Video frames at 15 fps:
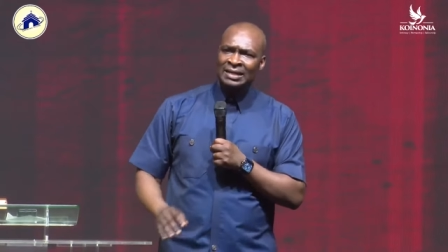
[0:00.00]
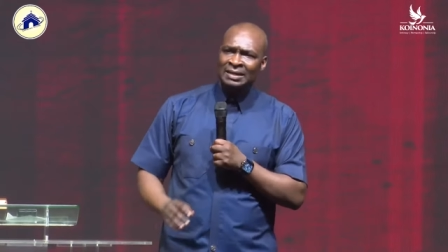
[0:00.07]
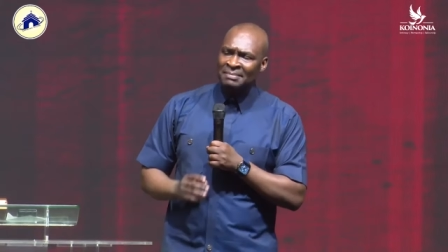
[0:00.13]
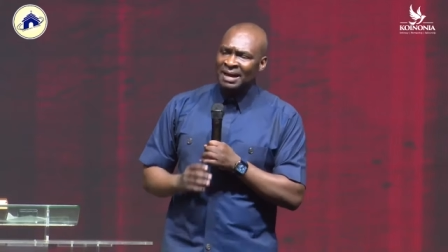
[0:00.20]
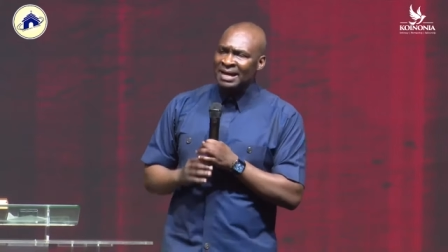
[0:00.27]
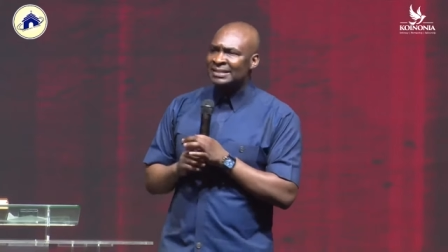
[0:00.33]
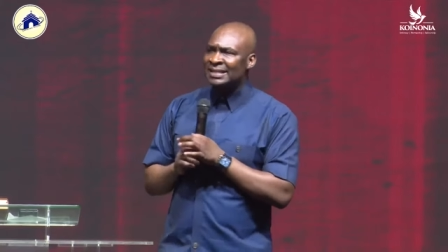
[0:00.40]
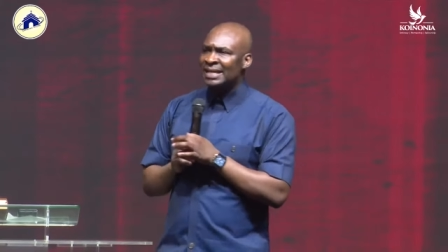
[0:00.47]

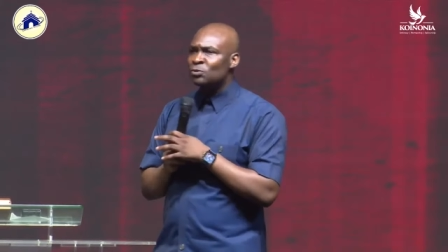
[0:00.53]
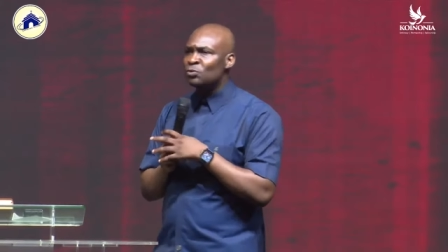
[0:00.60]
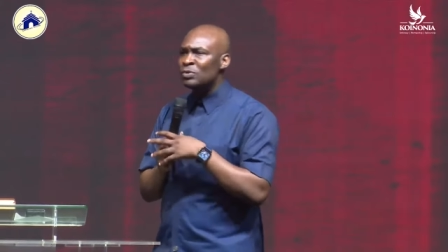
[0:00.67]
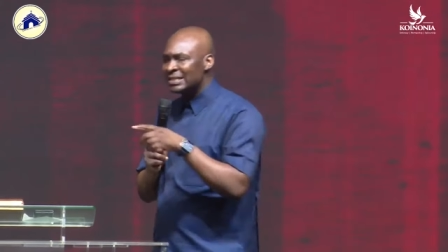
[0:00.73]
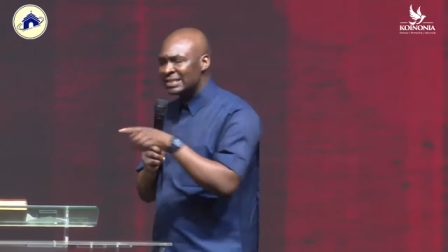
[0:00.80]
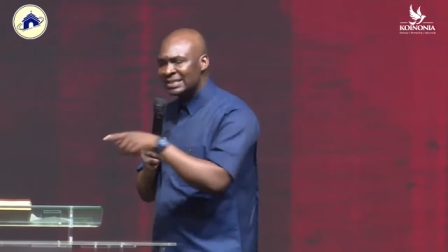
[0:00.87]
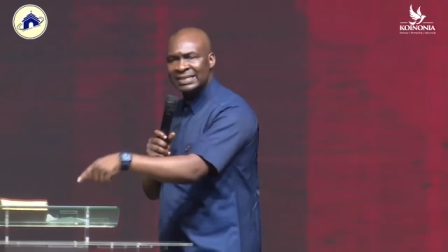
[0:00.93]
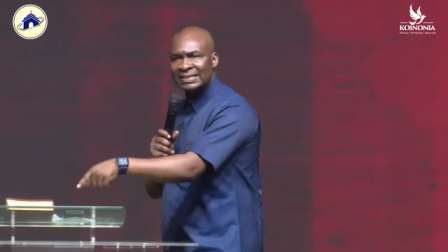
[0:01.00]
Man says, who
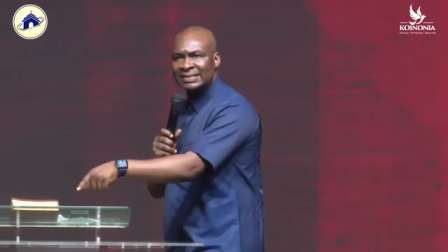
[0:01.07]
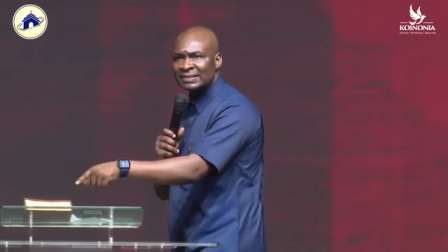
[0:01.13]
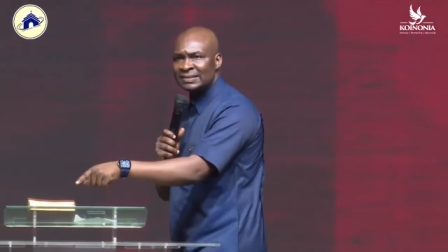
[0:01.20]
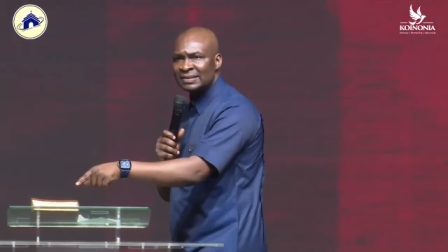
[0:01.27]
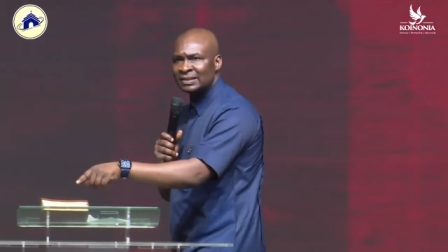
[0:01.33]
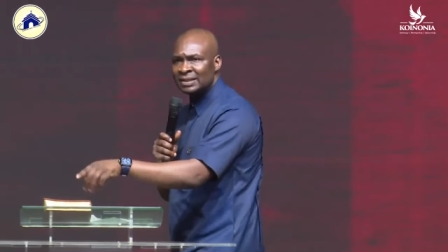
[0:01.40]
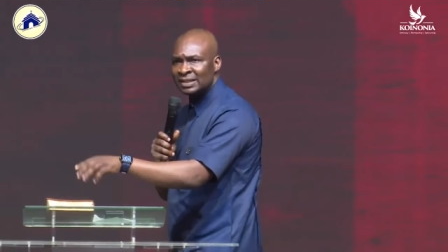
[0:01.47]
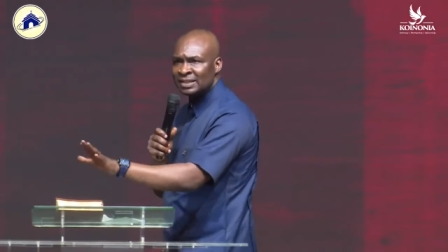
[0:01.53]
is this?
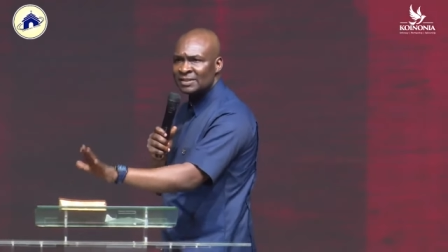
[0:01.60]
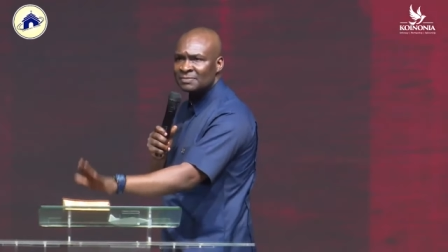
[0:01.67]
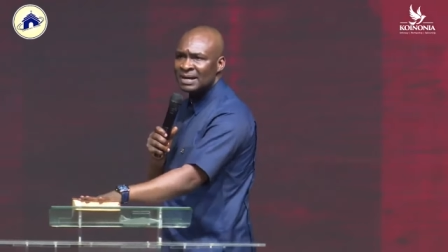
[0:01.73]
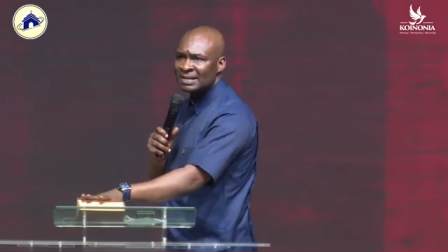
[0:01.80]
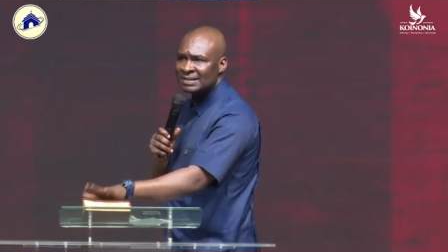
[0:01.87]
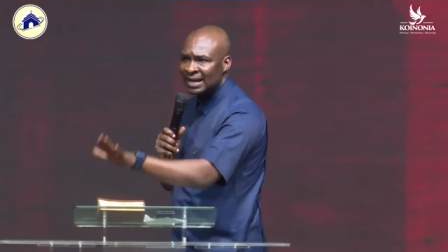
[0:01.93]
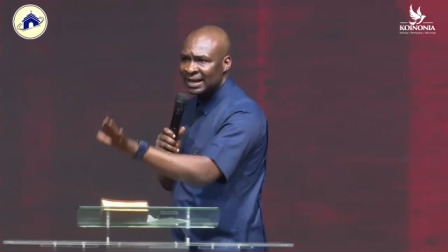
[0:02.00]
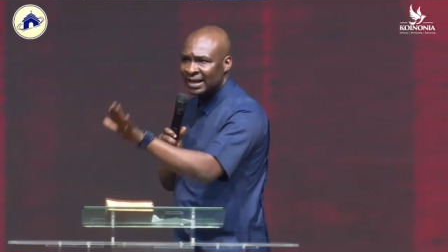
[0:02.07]
This is
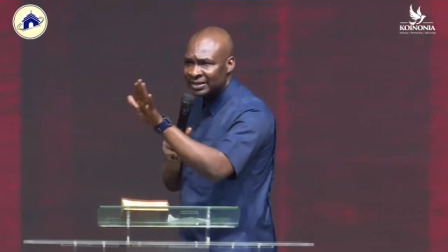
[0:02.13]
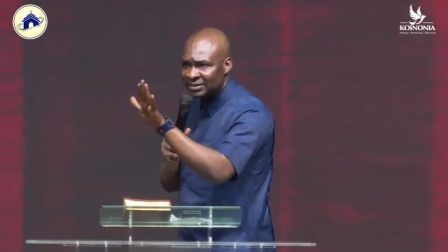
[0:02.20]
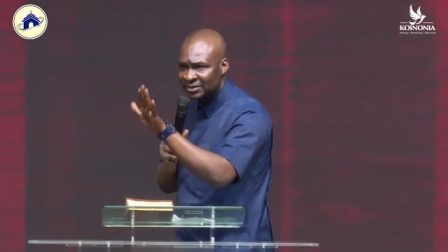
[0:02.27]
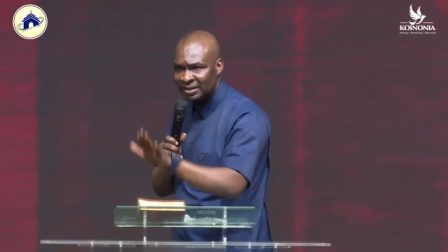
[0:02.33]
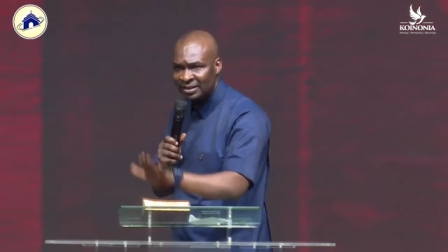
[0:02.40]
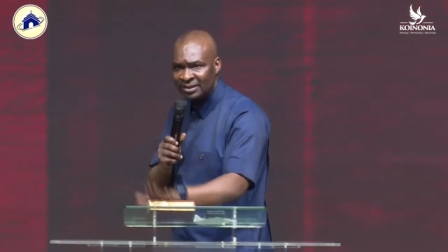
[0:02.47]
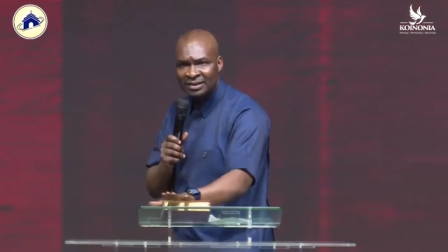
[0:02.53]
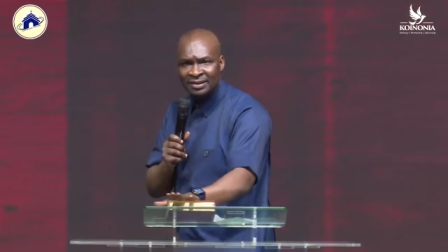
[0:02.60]
my
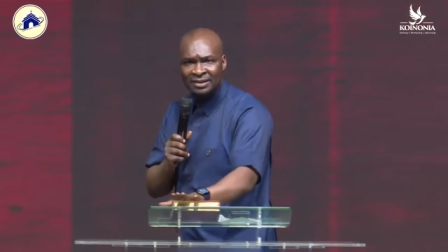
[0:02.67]
secretary.